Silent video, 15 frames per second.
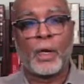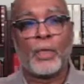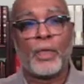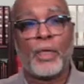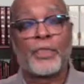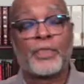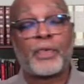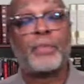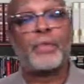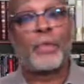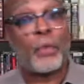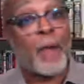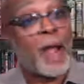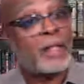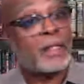some
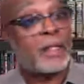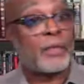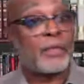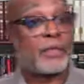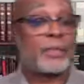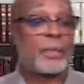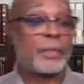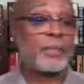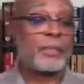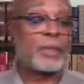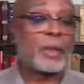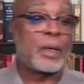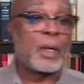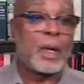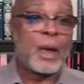directives.
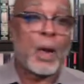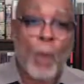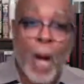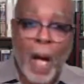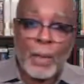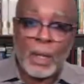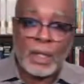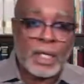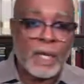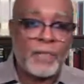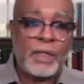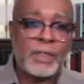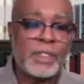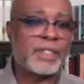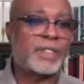I'm going to give
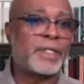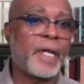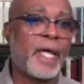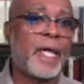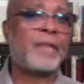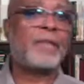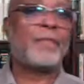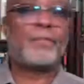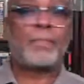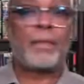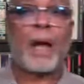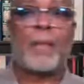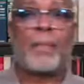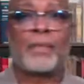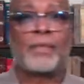you this land of
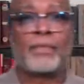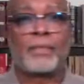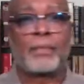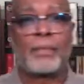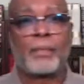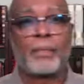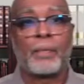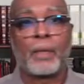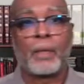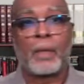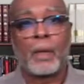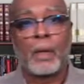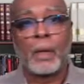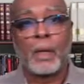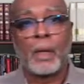promise.
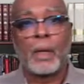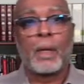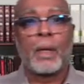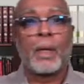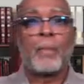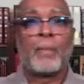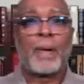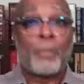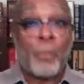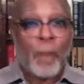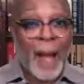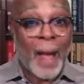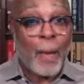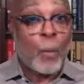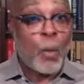But
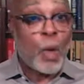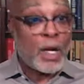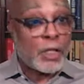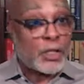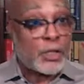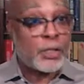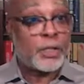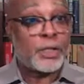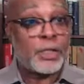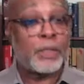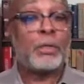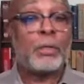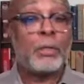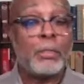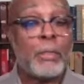what I want you to
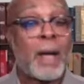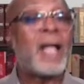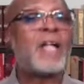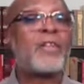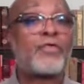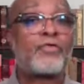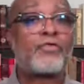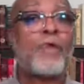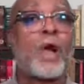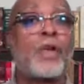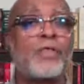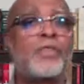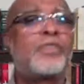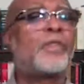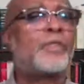do, my
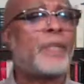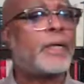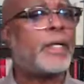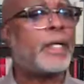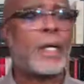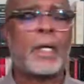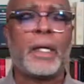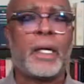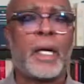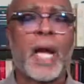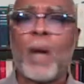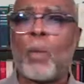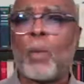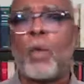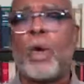instructions are very clear.
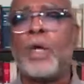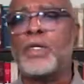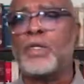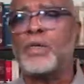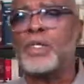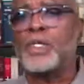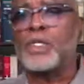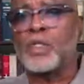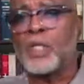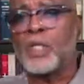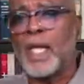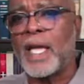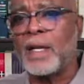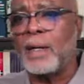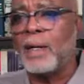I want you to
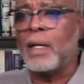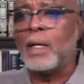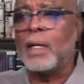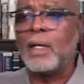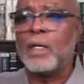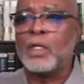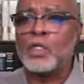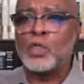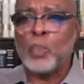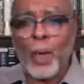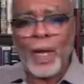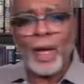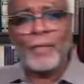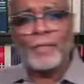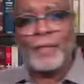take
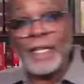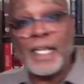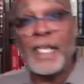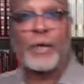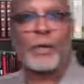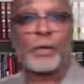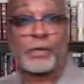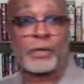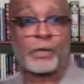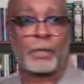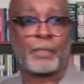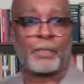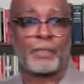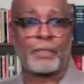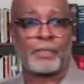12 leaders,
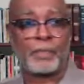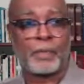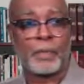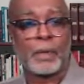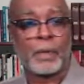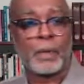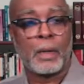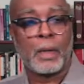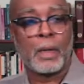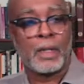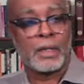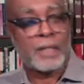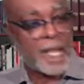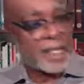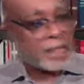
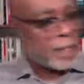take them